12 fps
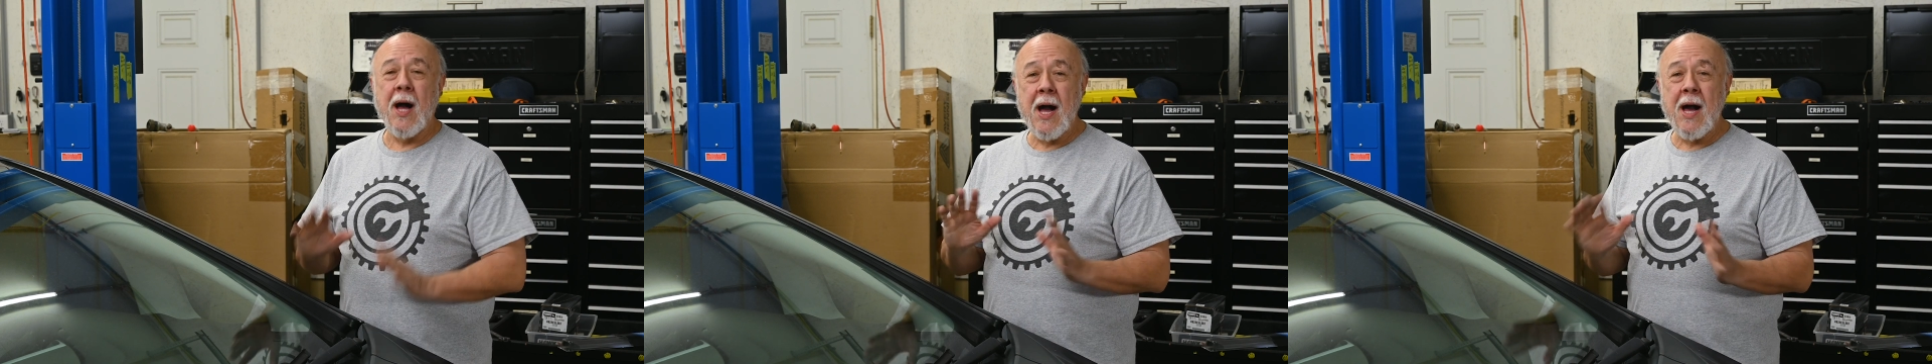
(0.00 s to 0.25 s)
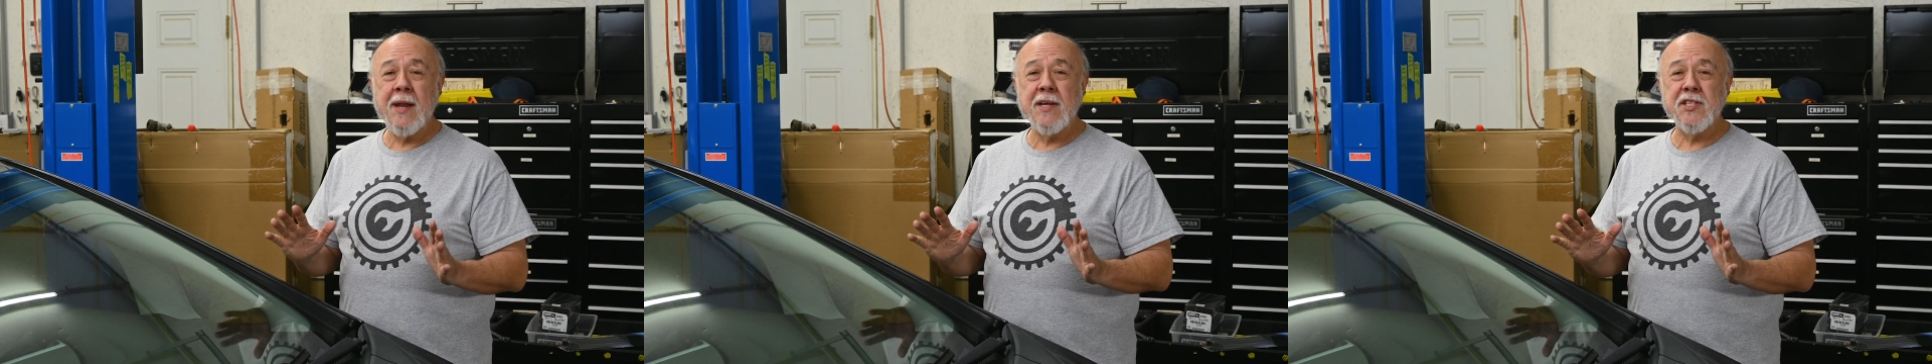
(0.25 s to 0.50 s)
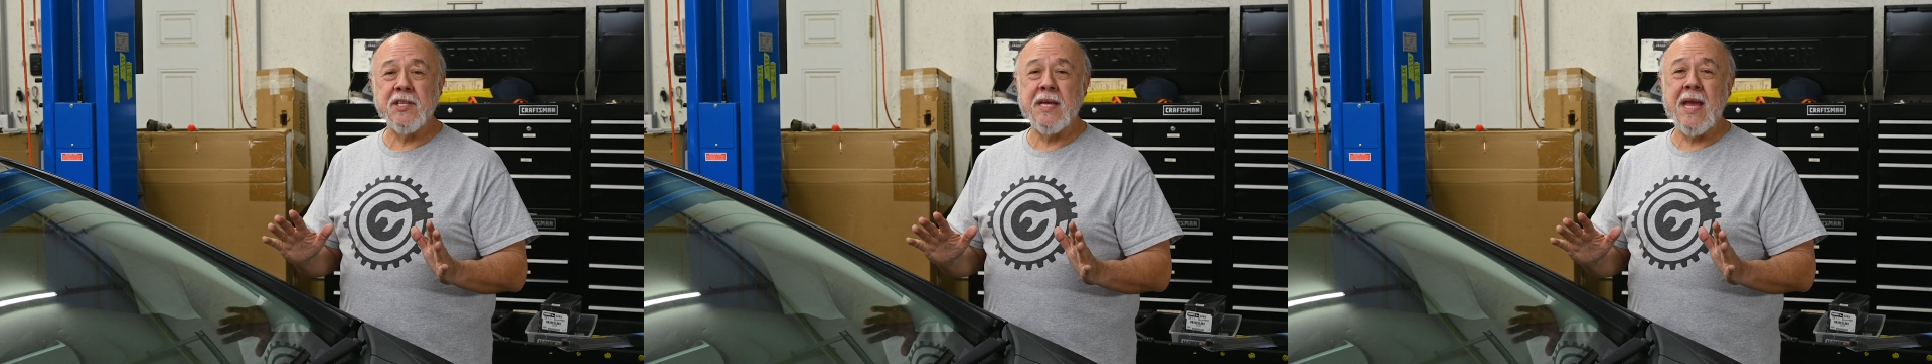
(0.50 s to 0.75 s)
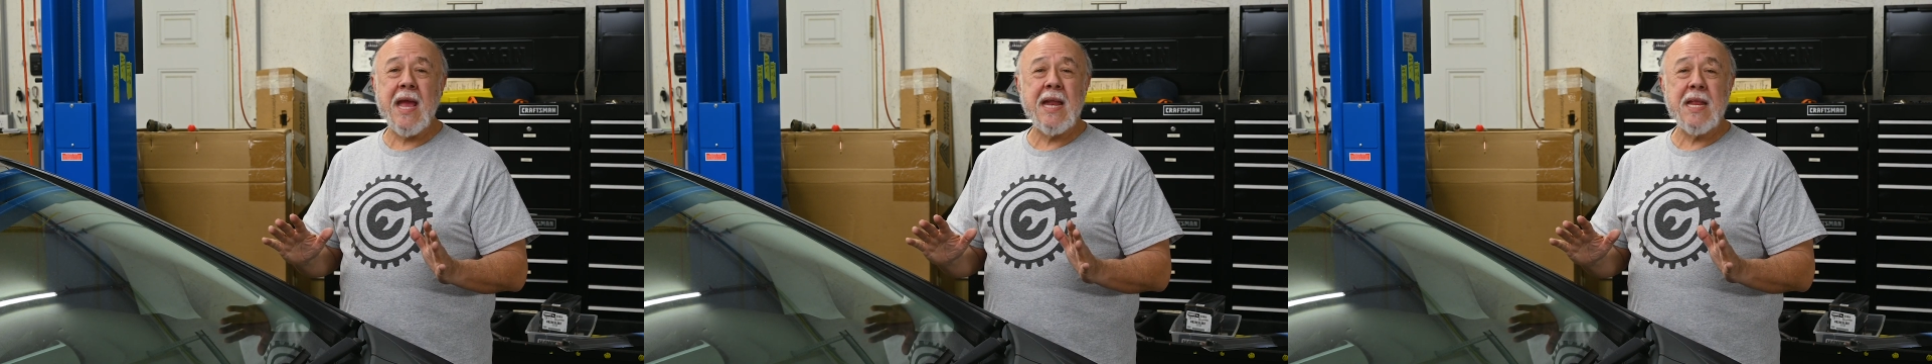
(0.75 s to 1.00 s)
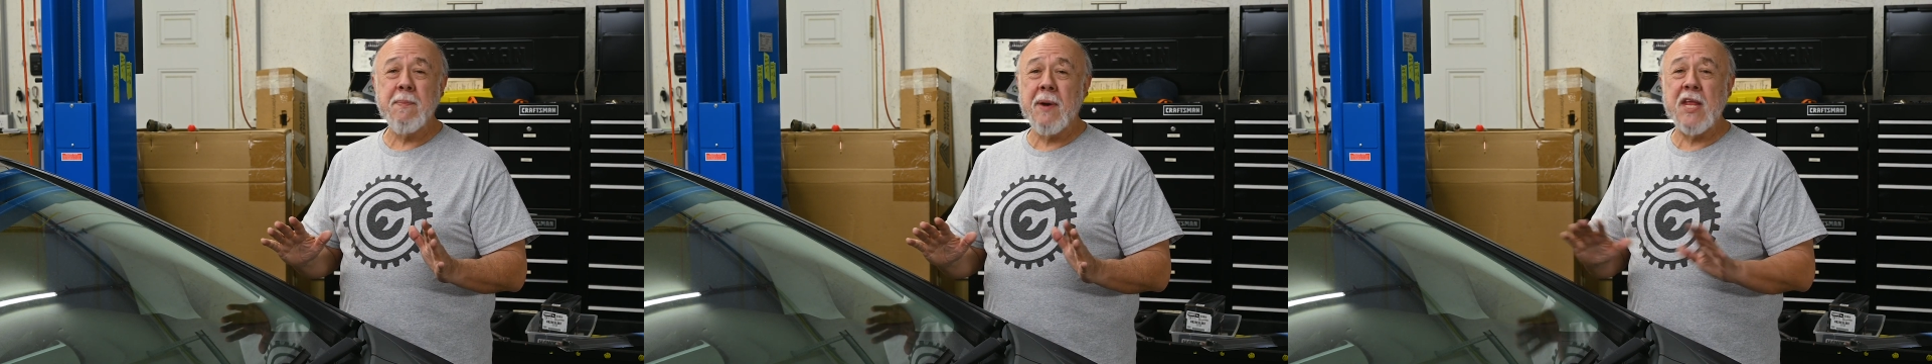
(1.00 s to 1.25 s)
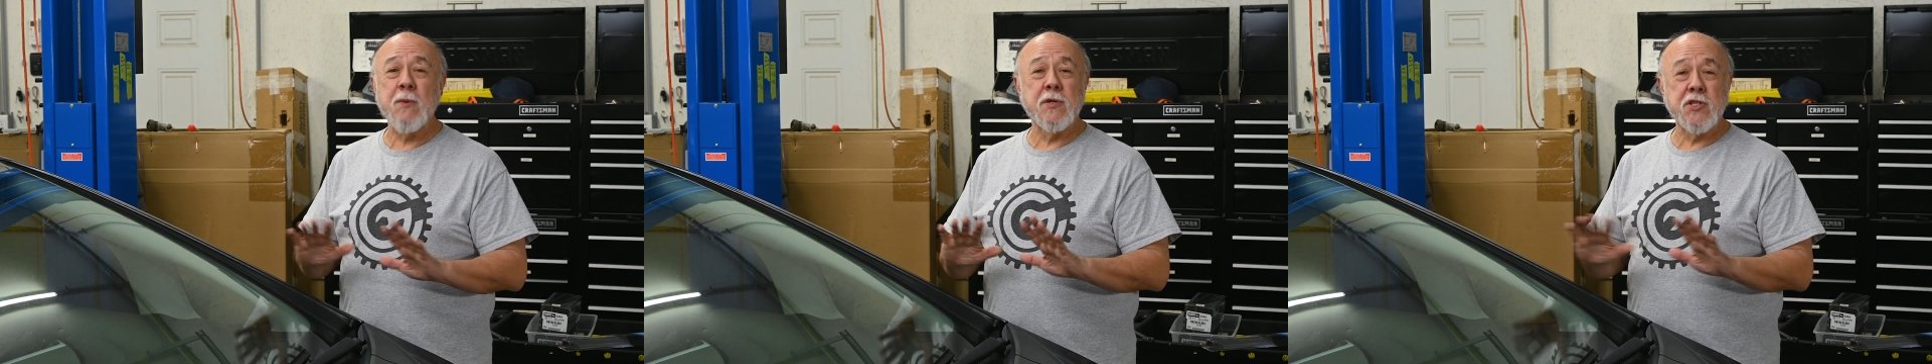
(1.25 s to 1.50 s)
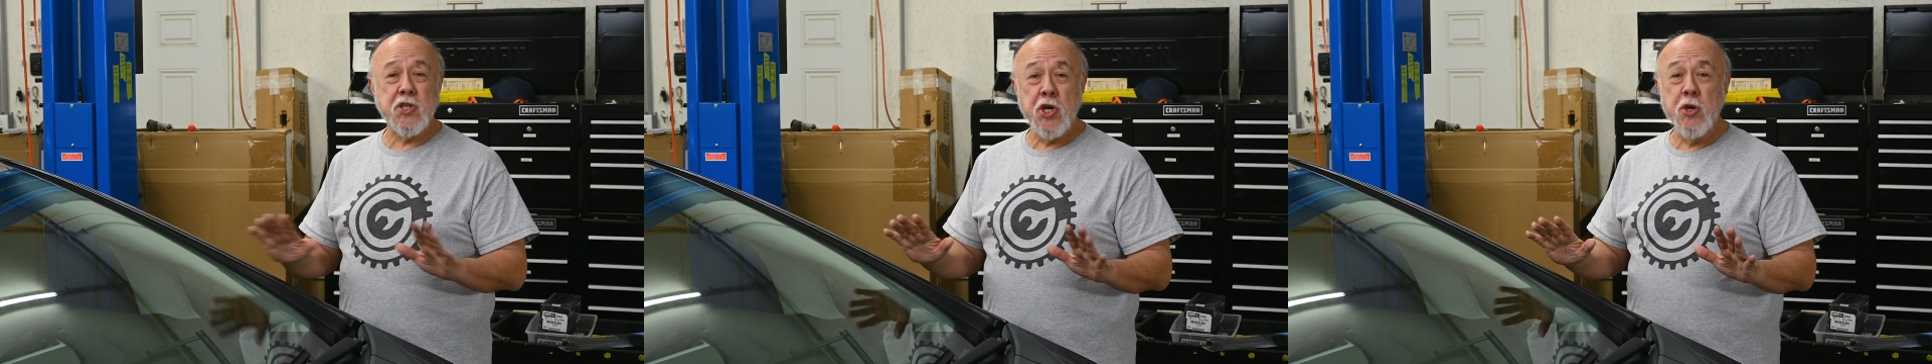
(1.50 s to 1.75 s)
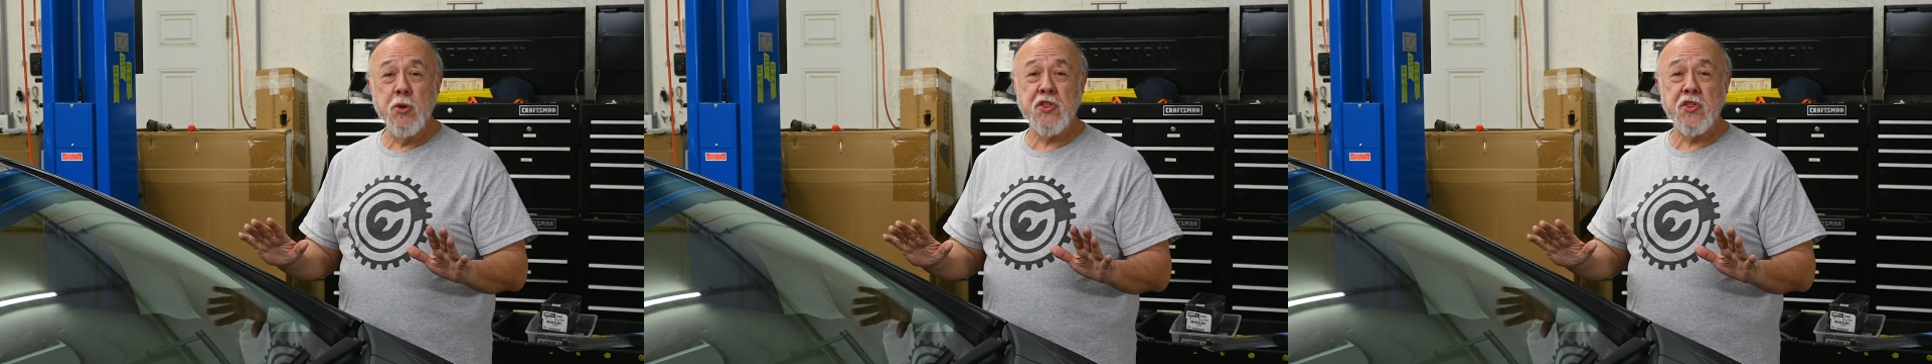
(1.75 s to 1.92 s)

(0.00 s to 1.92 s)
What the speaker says: Honestly, anybody with two